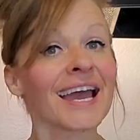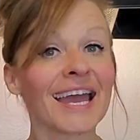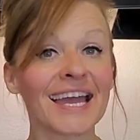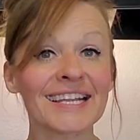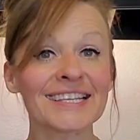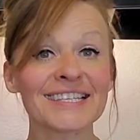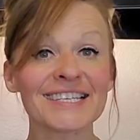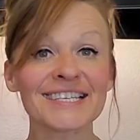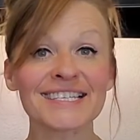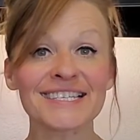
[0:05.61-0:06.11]

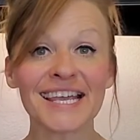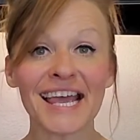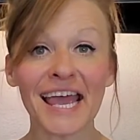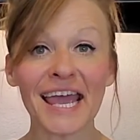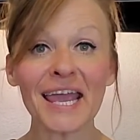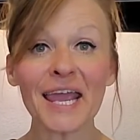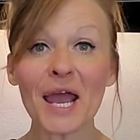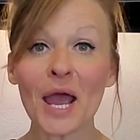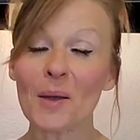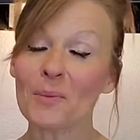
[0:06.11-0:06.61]
and
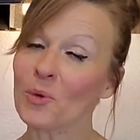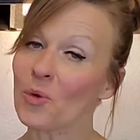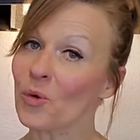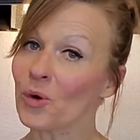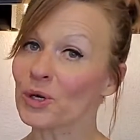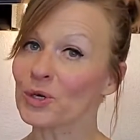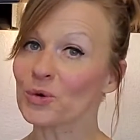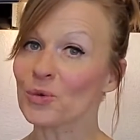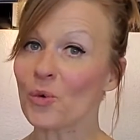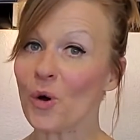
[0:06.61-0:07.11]
today I'm
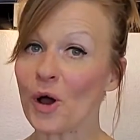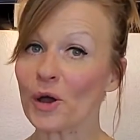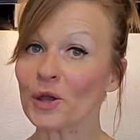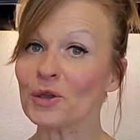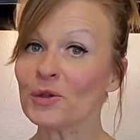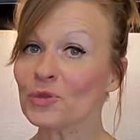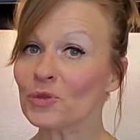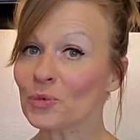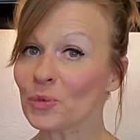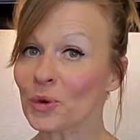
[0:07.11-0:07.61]
going to walk
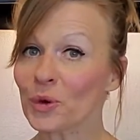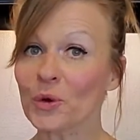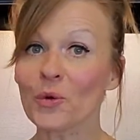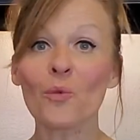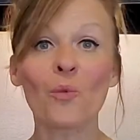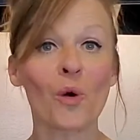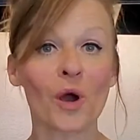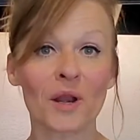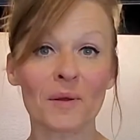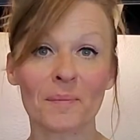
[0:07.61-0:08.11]
you through
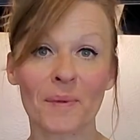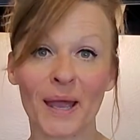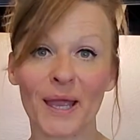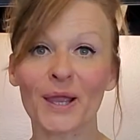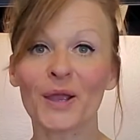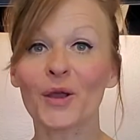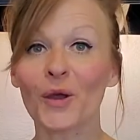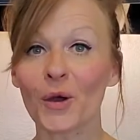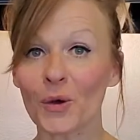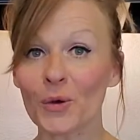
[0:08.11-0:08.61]
one of my
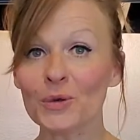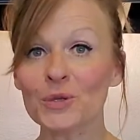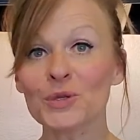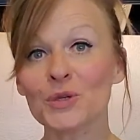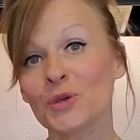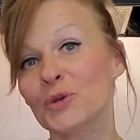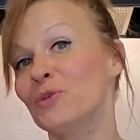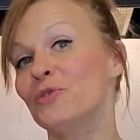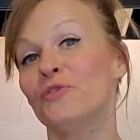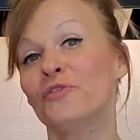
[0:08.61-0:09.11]

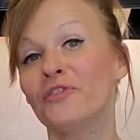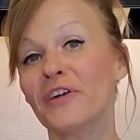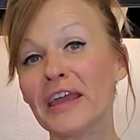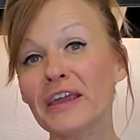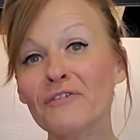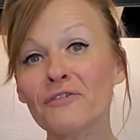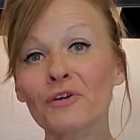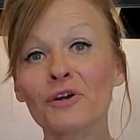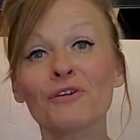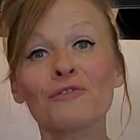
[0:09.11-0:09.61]
go-to
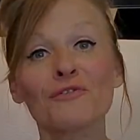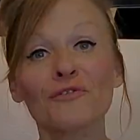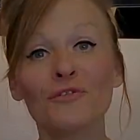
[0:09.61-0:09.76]
favorite